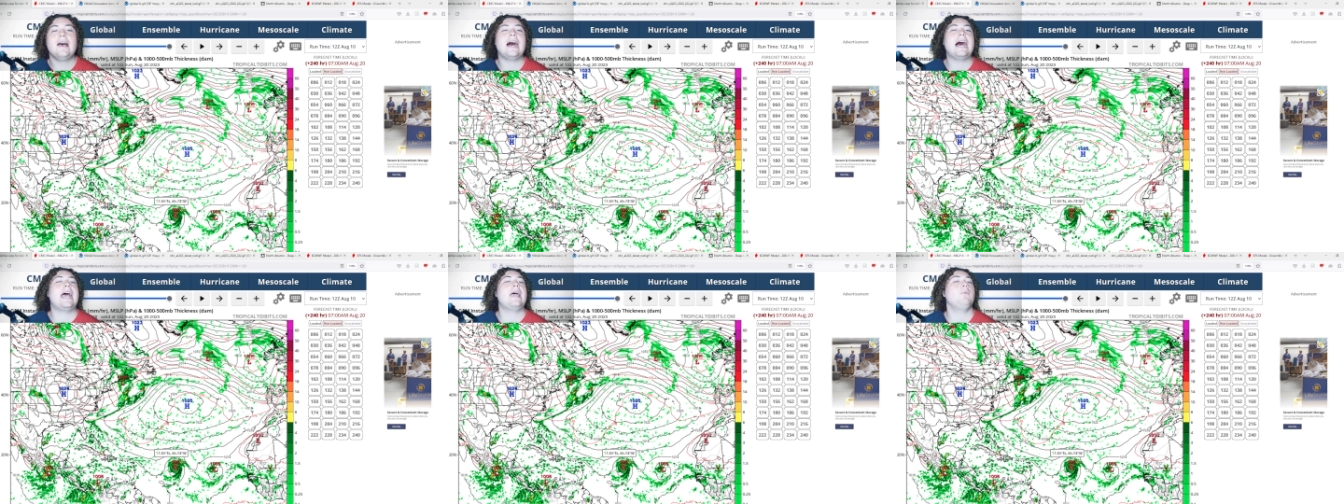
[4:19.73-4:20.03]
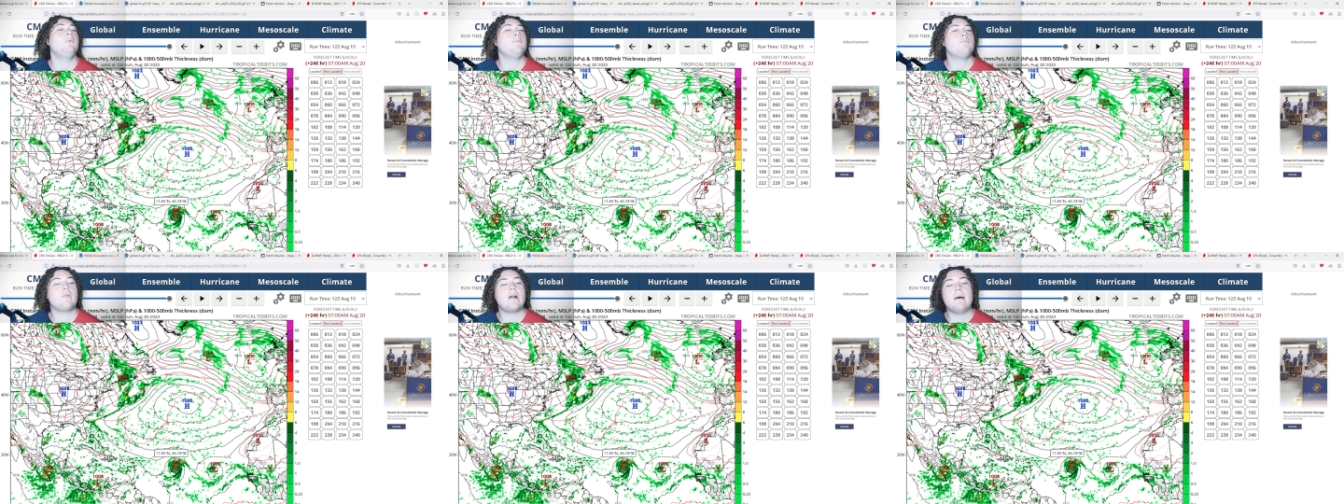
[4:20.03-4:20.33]
I
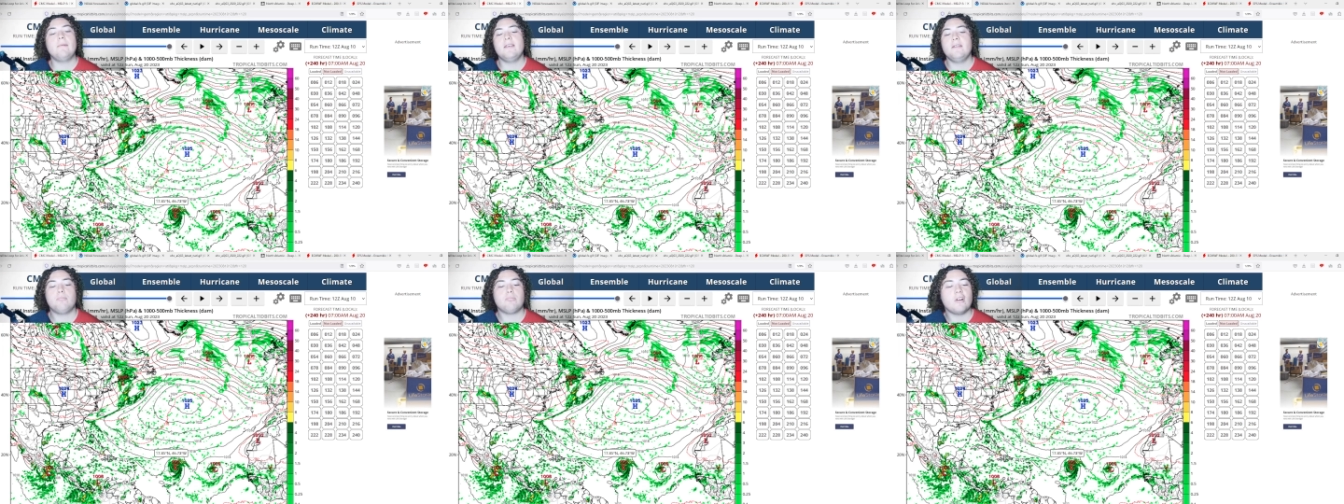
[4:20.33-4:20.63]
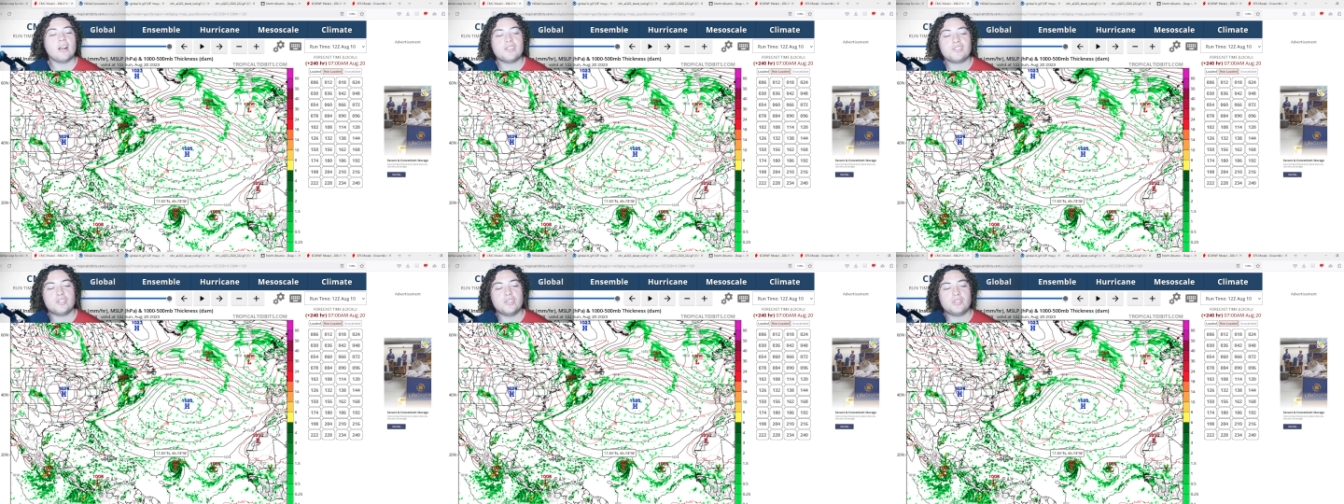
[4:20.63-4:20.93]
would probably
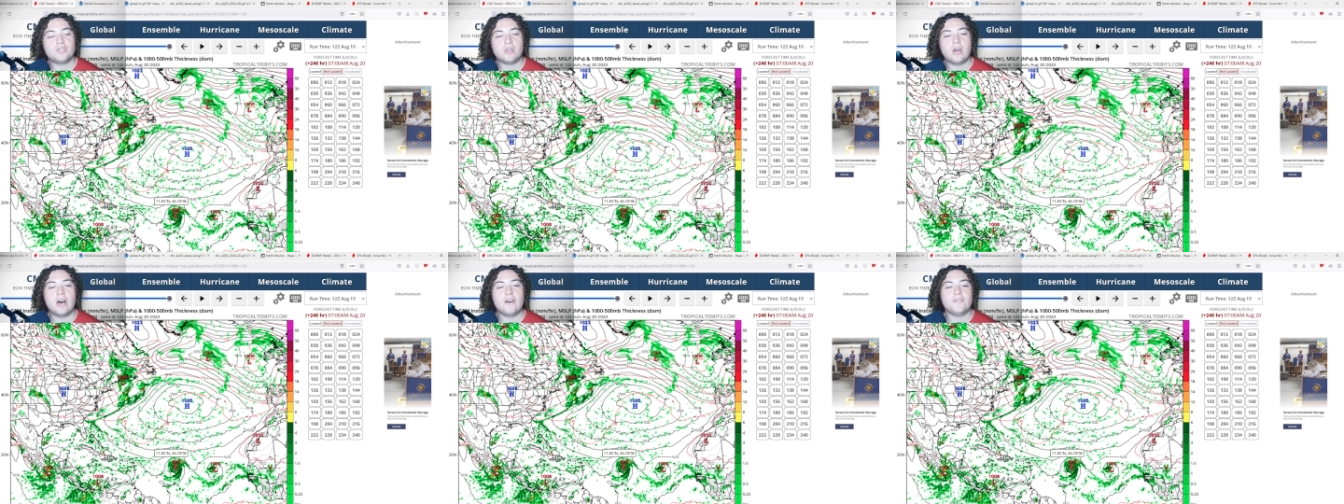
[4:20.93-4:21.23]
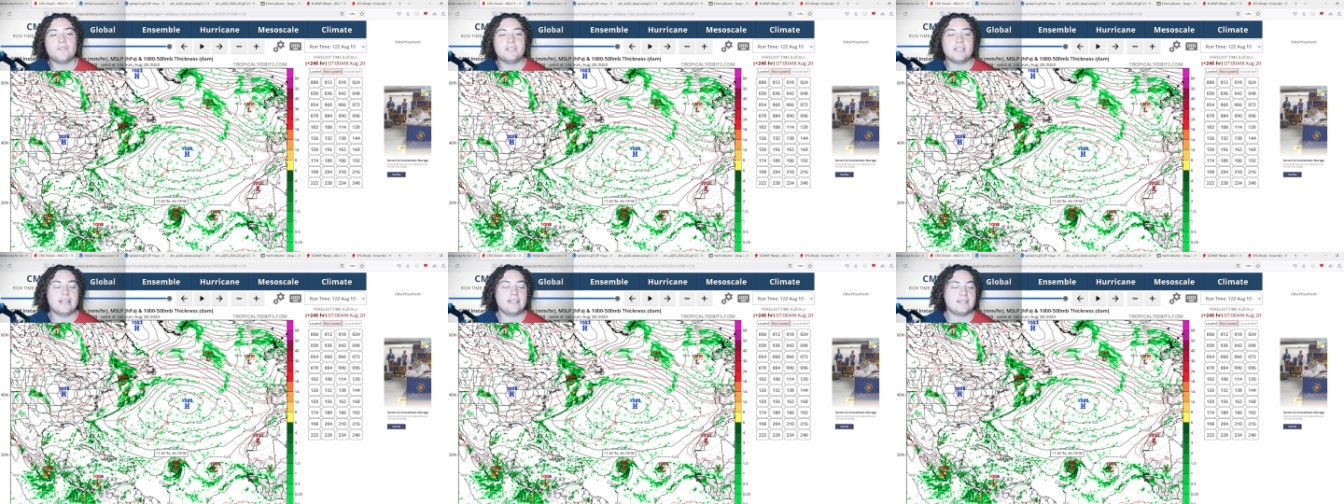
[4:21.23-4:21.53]
brush this
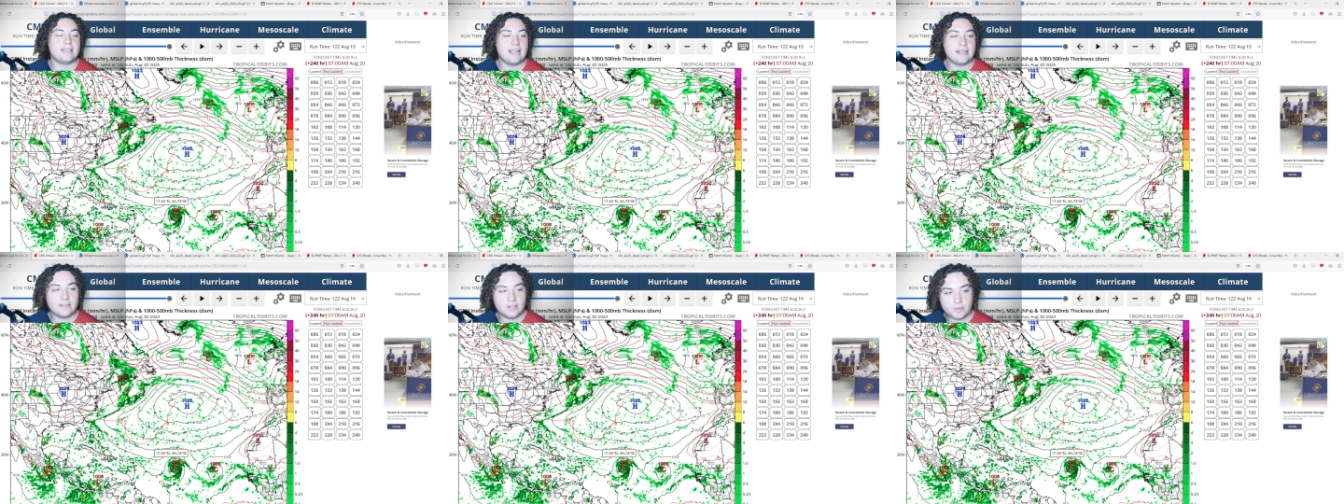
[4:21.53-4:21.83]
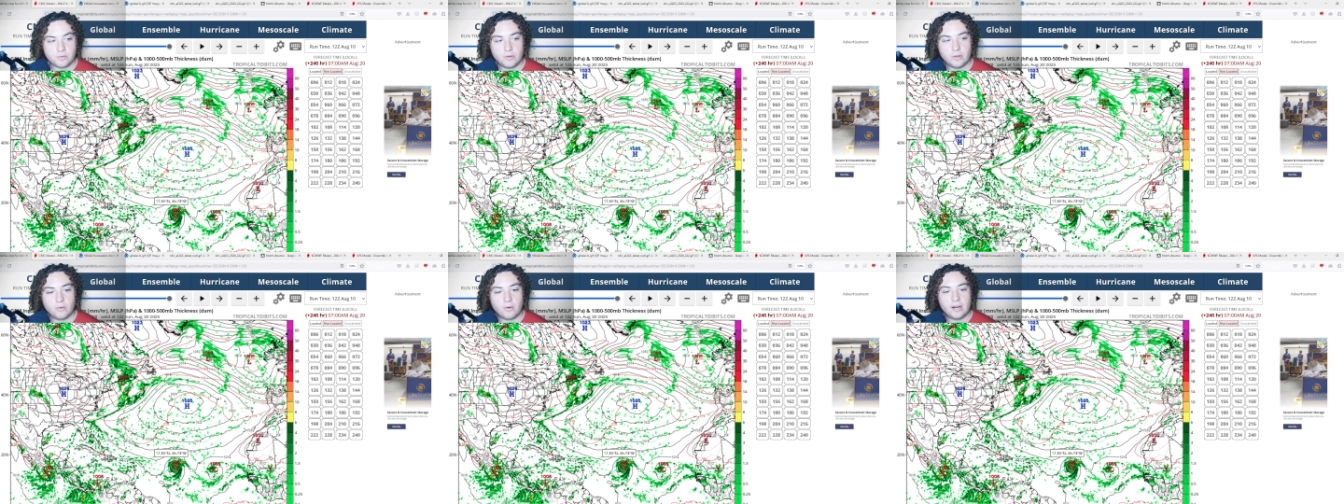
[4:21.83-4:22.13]
off and say take
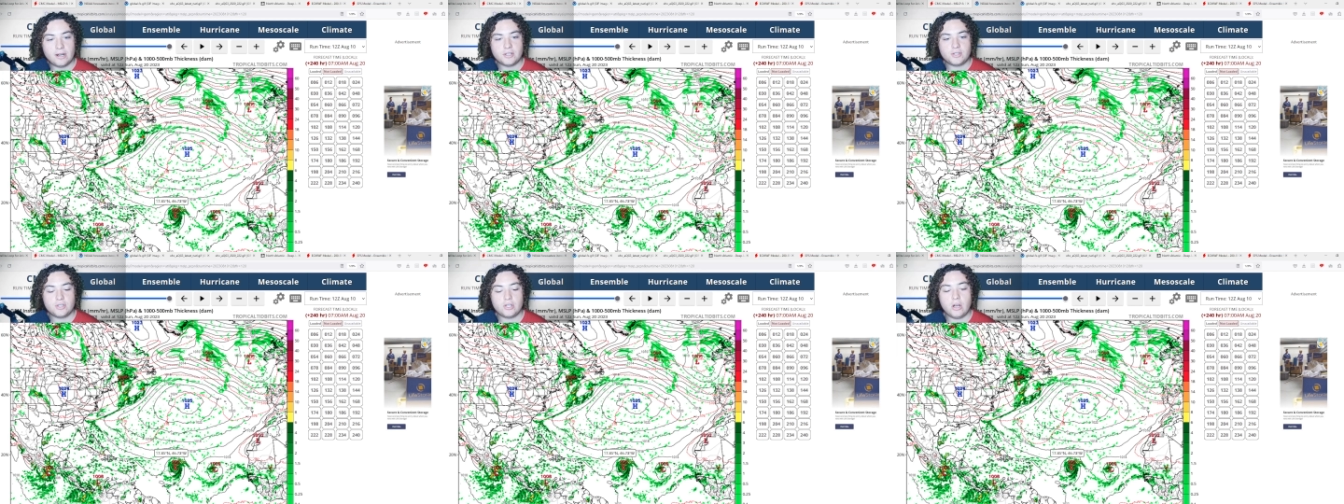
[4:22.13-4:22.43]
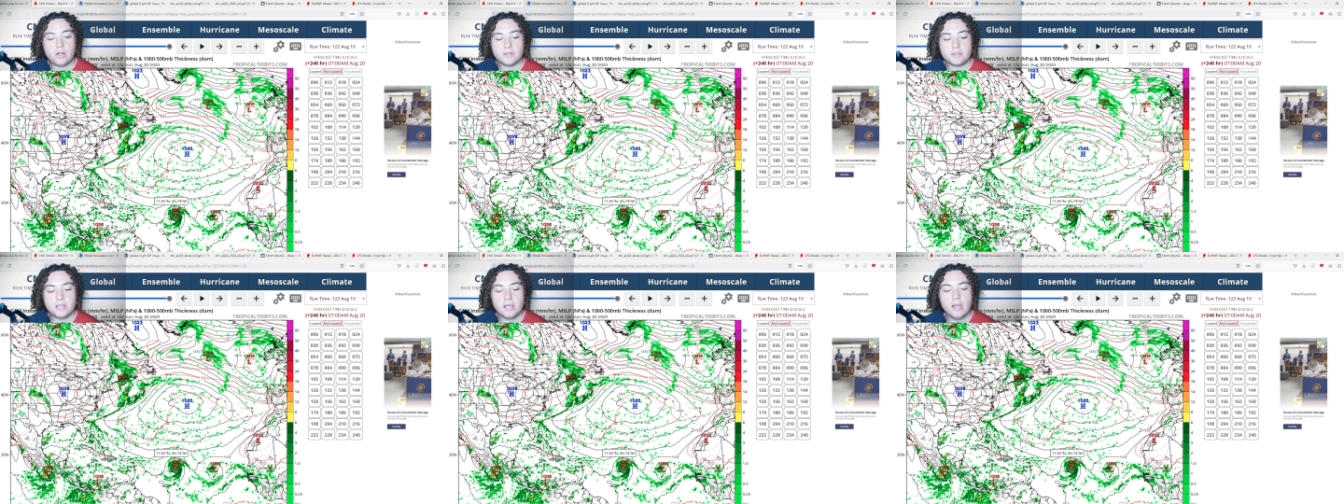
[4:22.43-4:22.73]
this with a grain of
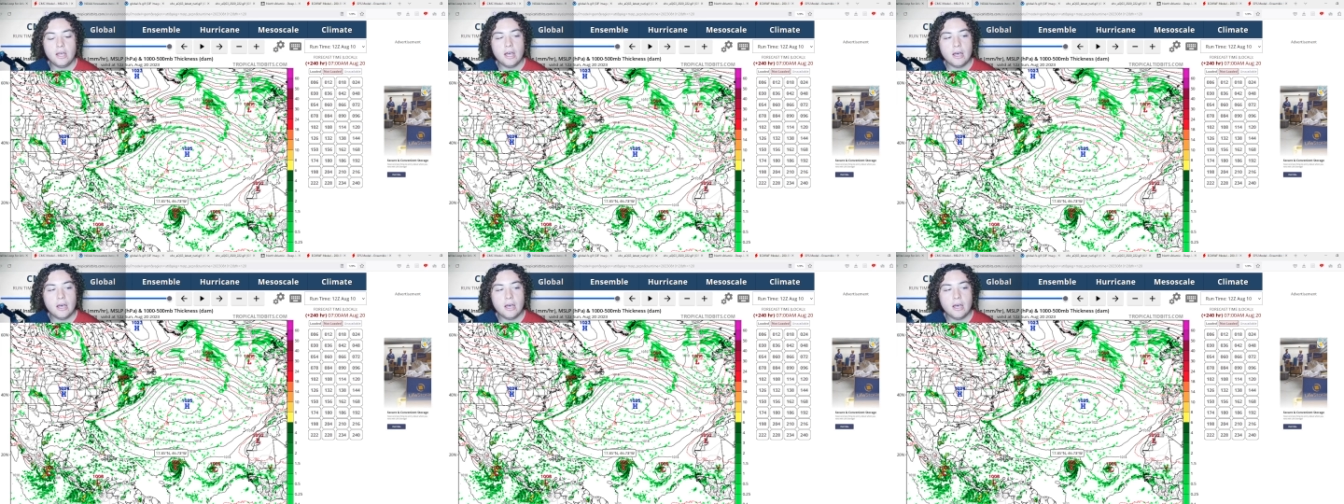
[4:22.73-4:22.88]
salt.